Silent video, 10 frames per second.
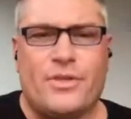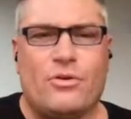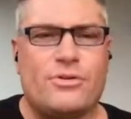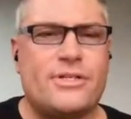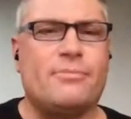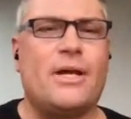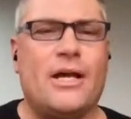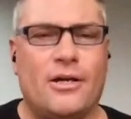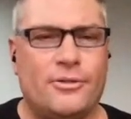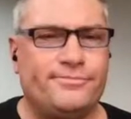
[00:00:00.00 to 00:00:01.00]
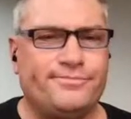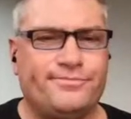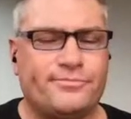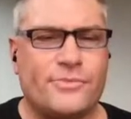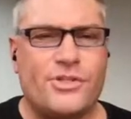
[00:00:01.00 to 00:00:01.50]
or somehow
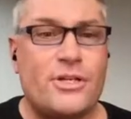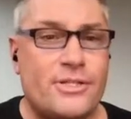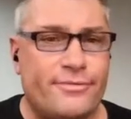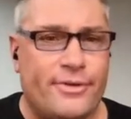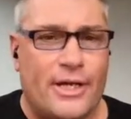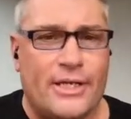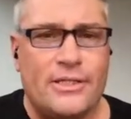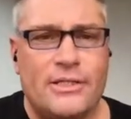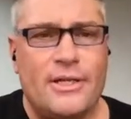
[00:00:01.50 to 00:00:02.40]
justify